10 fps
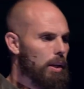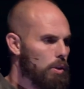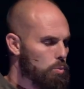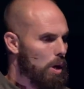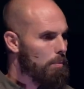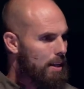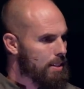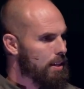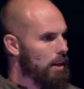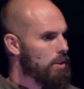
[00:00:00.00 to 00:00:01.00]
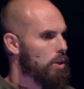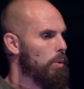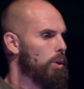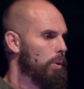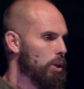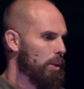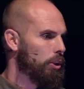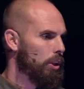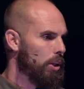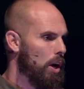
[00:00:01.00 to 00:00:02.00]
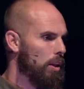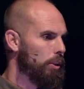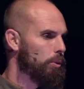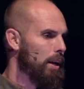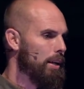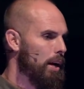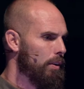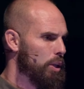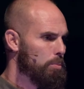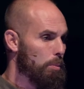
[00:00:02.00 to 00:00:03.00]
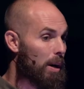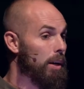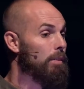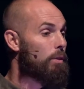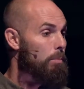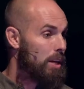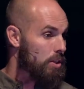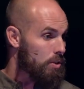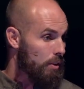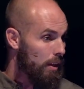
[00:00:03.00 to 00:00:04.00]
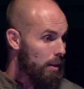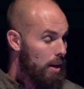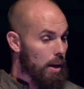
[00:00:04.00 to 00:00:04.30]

He goes, Well, my son is going to a Christian college right now and he's preparing for ministry.